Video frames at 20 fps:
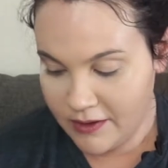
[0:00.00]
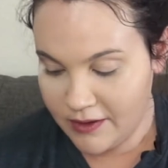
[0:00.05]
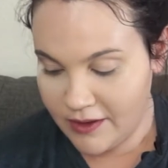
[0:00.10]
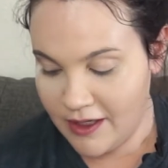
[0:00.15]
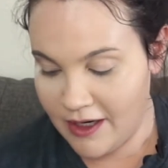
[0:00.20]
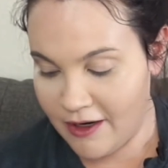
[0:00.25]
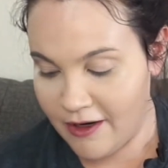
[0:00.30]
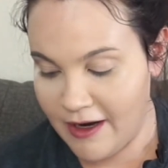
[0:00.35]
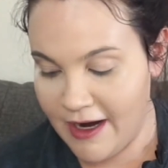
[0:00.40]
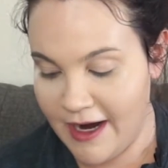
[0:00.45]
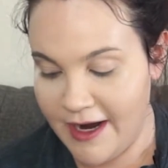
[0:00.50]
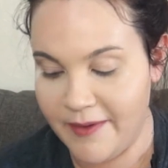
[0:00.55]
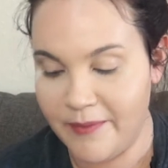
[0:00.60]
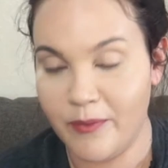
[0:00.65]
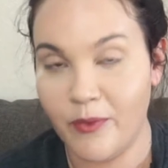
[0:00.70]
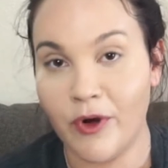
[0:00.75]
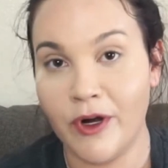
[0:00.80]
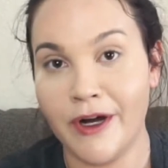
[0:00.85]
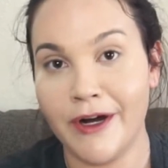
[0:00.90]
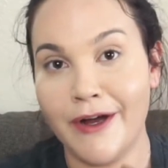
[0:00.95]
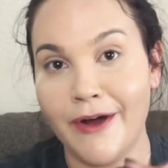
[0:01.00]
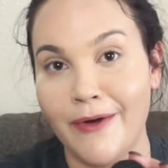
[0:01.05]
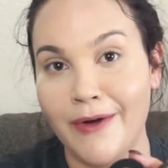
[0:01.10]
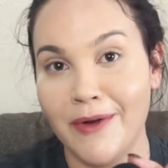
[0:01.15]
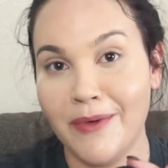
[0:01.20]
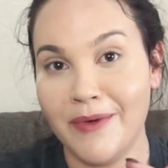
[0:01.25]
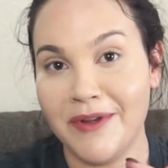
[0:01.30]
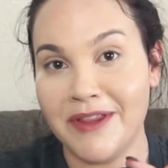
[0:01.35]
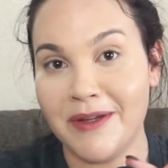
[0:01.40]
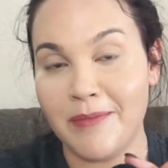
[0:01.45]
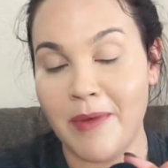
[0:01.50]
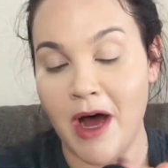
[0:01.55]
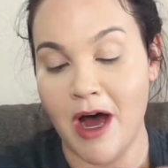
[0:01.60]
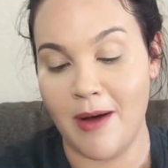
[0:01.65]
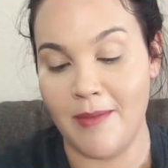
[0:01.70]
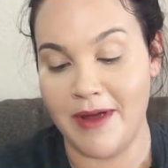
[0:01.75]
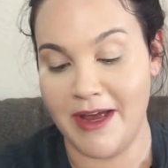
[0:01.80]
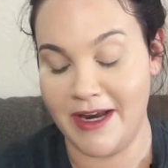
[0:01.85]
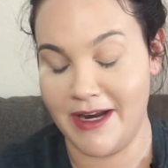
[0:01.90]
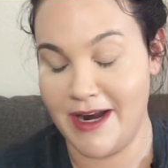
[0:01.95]
All right, we're gonna go in with the
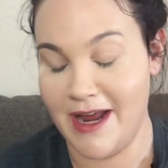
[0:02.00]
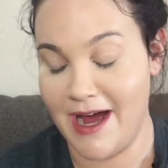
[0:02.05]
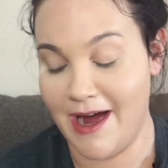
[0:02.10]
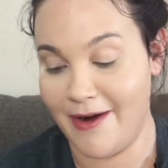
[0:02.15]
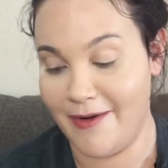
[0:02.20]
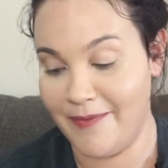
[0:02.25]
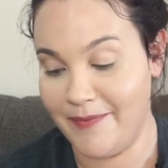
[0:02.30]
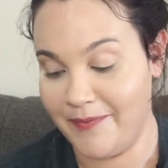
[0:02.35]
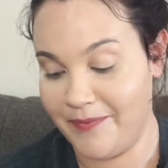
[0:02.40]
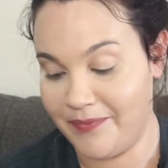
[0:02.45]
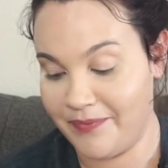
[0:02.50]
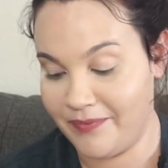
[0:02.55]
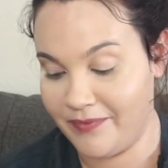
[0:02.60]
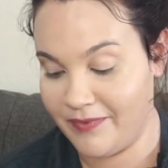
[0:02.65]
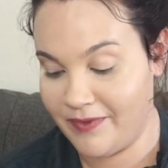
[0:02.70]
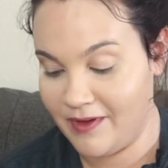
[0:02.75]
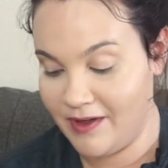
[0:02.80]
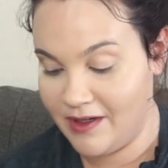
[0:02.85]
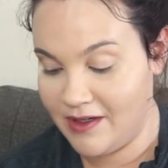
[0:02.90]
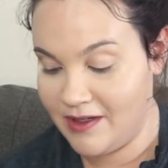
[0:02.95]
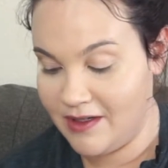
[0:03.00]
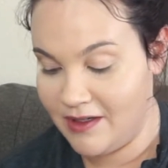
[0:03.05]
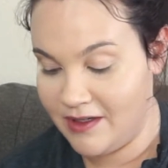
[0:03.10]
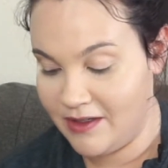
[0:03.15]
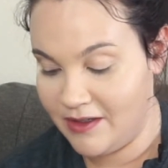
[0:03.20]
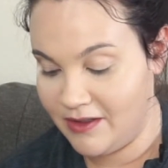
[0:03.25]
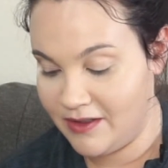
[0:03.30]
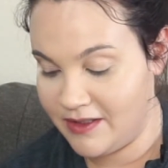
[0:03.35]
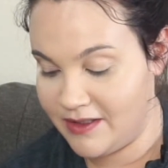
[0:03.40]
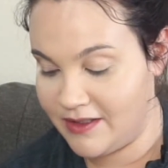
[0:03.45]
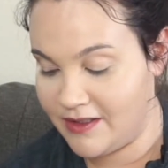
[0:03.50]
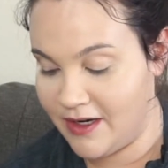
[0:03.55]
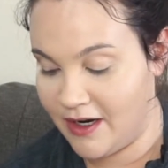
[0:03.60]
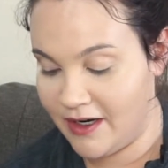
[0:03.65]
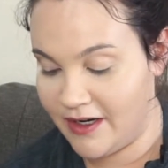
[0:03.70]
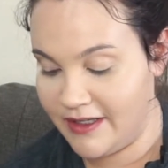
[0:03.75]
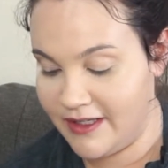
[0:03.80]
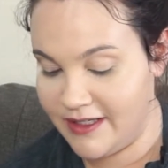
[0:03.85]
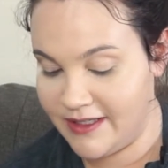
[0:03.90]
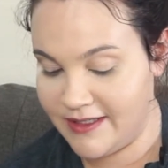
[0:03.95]
pomade now. Let's
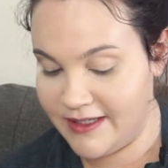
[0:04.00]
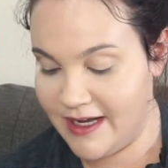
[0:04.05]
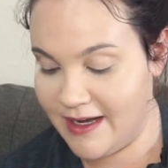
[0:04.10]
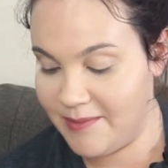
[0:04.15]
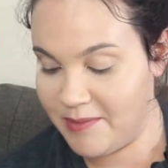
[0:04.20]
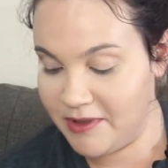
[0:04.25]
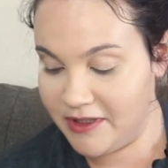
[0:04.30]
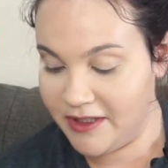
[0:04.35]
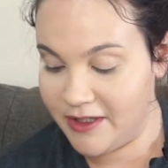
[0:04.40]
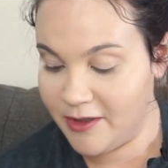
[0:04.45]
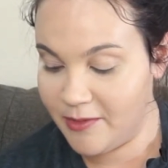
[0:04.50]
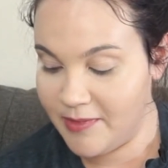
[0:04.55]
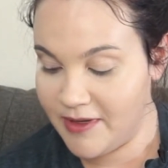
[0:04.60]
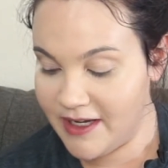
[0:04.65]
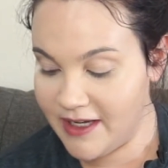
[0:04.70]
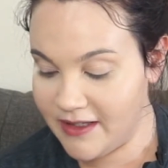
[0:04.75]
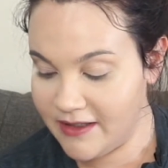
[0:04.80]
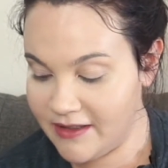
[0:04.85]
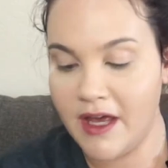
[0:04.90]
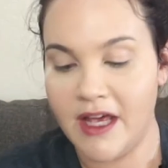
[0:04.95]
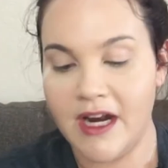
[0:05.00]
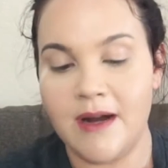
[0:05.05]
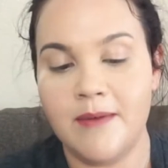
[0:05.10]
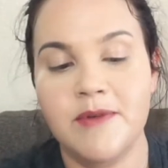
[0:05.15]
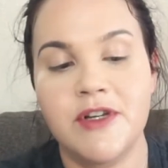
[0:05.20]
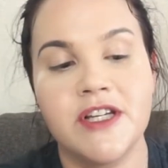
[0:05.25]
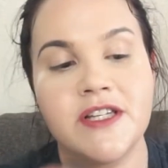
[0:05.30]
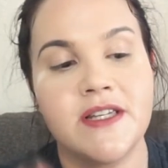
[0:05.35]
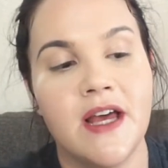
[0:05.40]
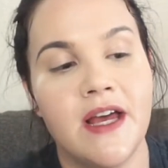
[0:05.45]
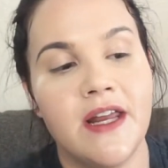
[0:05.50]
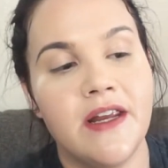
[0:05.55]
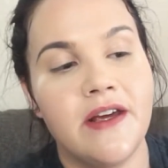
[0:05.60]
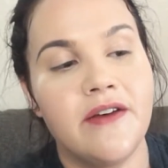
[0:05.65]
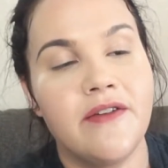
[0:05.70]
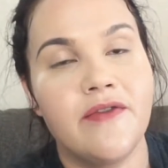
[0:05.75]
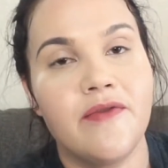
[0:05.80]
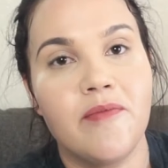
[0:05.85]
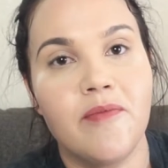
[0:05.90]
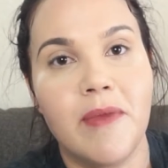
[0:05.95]
darken this up a little bit. And I'm just kind
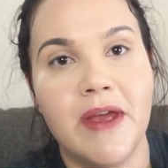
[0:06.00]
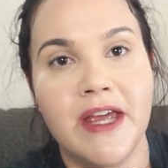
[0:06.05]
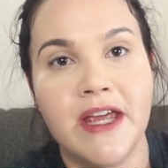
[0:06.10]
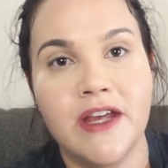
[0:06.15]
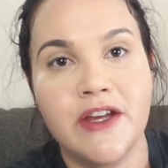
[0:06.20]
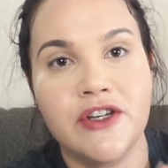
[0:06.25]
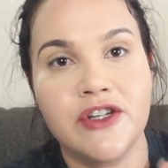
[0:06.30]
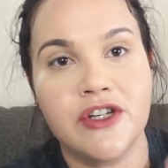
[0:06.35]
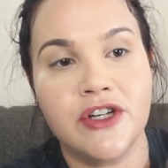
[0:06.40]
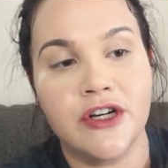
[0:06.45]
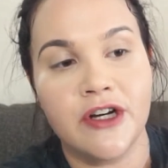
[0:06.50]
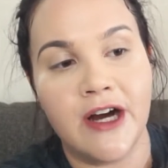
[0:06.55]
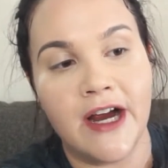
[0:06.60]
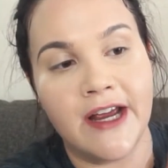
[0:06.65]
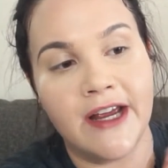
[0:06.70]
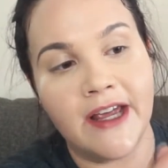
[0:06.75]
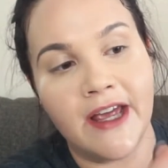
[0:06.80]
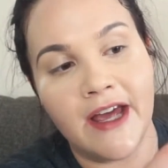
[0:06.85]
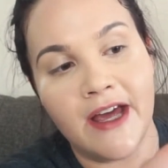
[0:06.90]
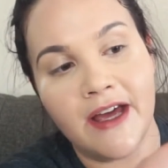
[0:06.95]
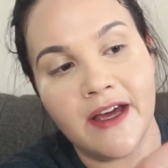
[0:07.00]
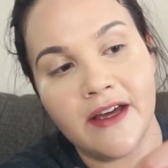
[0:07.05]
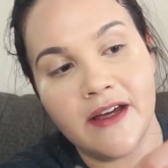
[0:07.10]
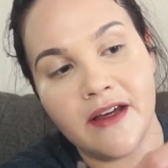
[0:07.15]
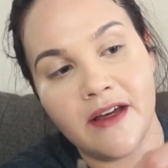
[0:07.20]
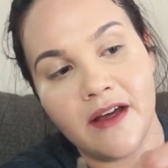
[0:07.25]
of making sure I get